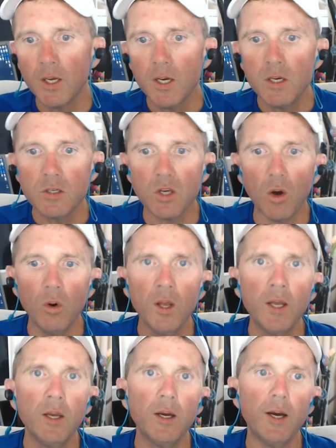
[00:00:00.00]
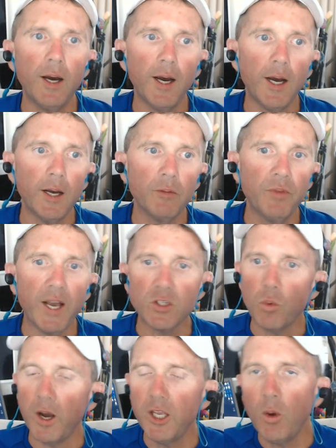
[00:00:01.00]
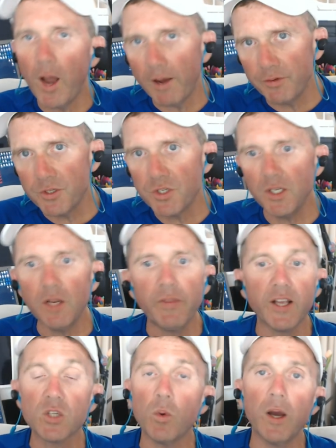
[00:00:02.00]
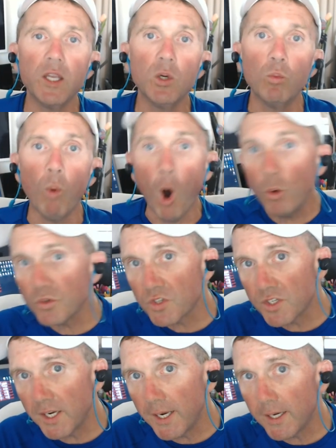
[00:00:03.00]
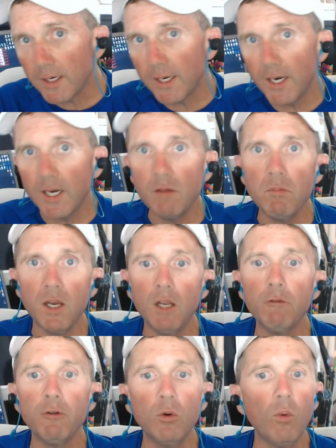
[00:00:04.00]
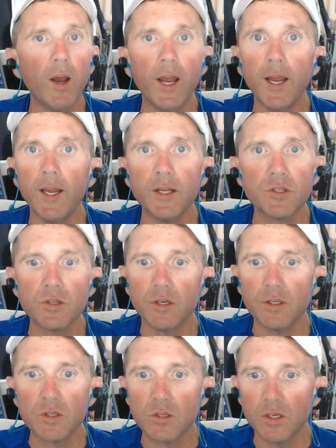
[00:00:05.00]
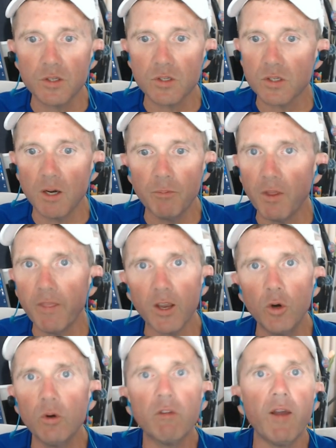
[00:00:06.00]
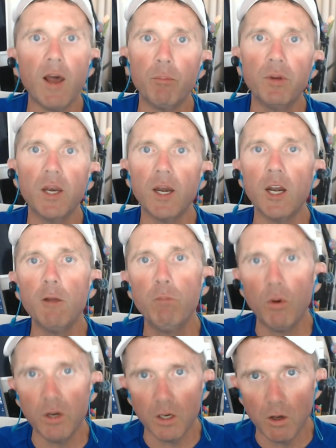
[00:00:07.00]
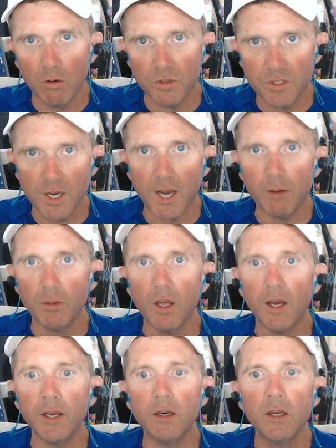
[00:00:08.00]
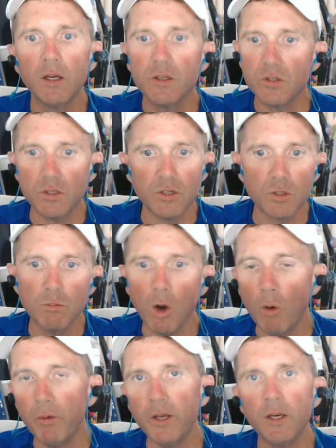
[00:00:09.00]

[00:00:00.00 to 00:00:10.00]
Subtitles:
So that's why you haven't seen it. That's why you won't see it in any meaningful way. It's something that could have happened at any point along the timeline to this moment.